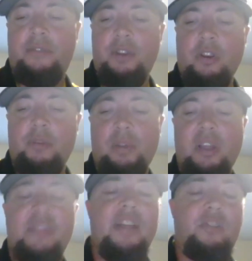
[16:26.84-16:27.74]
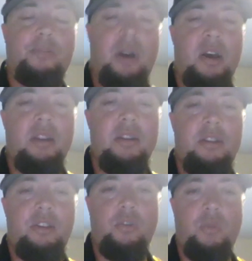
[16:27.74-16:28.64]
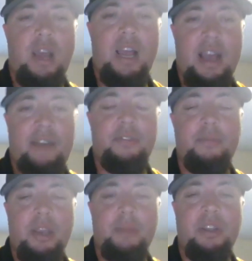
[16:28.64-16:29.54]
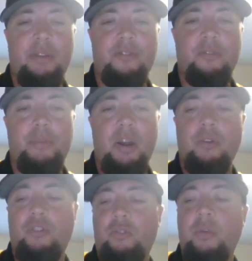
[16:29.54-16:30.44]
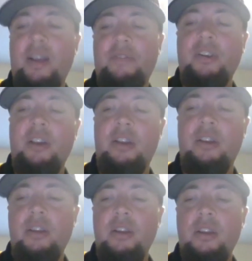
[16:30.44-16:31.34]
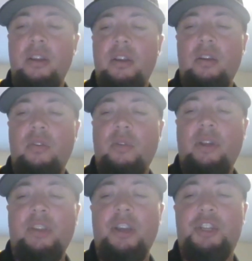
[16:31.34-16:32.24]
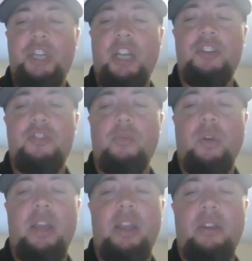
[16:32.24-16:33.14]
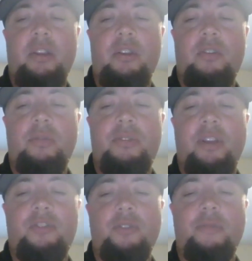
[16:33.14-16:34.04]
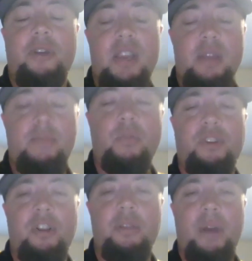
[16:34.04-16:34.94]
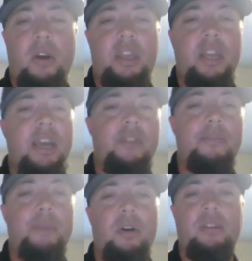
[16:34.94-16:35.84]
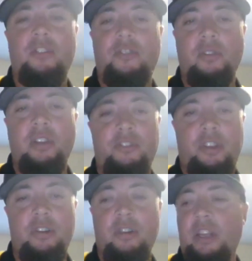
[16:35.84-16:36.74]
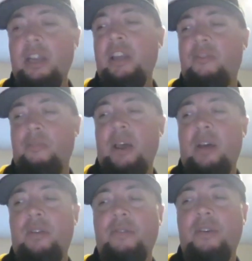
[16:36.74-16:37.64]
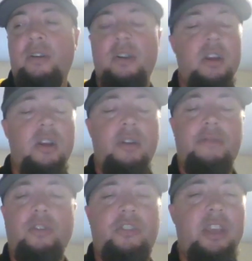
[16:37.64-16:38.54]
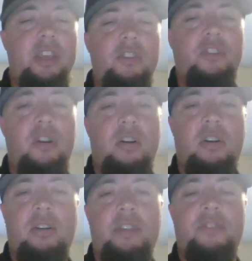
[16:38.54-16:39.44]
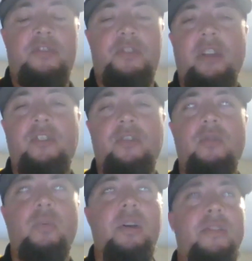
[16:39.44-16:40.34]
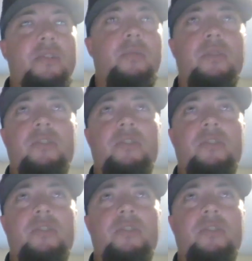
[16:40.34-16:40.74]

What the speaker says: if you're going to play that spot, you have to be able to hit for some power. So we have to kind of change the way you do things. So for him, it was all about getting out of the box as early as he could, getting his at bat over. First thing he saw in the strike zone, whether it